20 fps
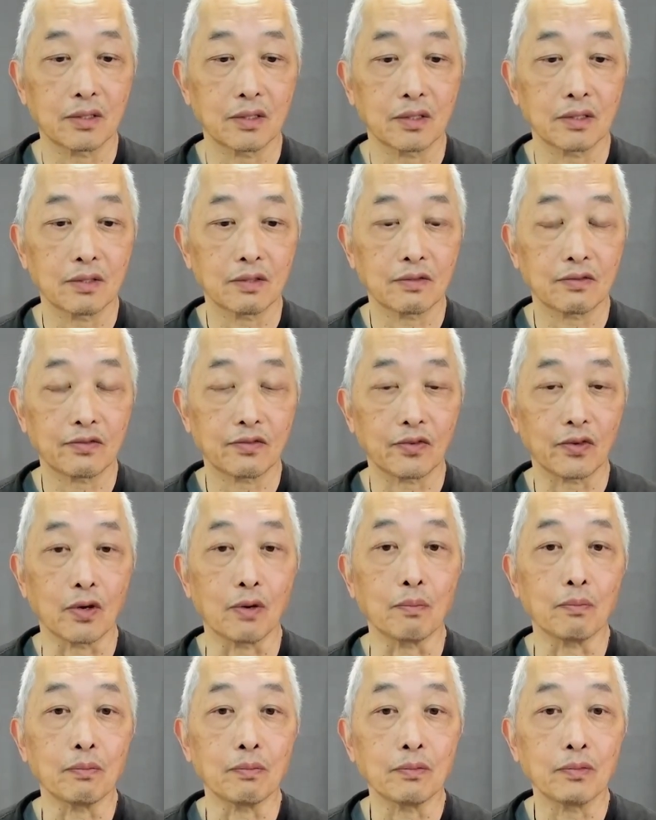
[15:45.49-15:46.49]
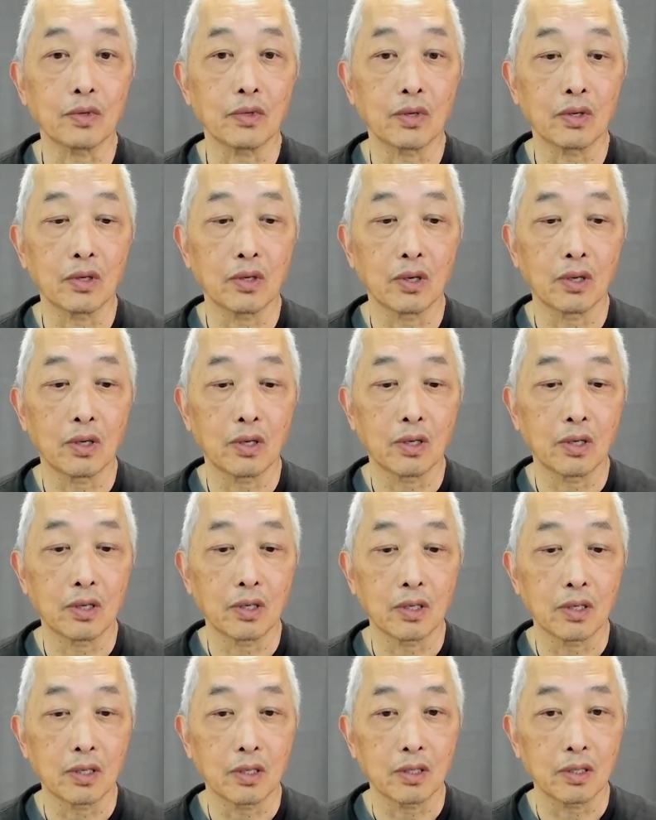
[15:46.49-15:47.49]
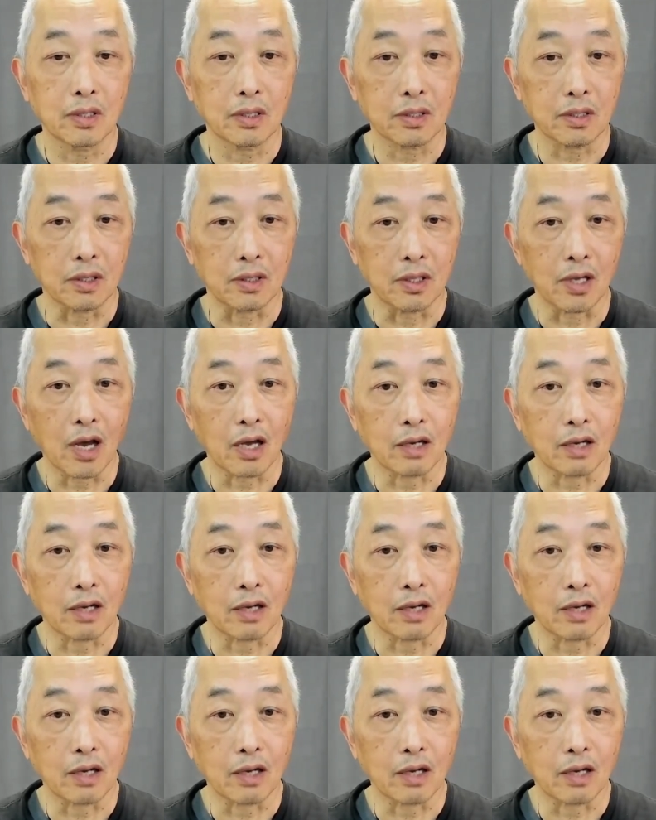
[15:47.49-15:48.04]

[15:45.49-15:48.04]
the non-virtuous mental factors.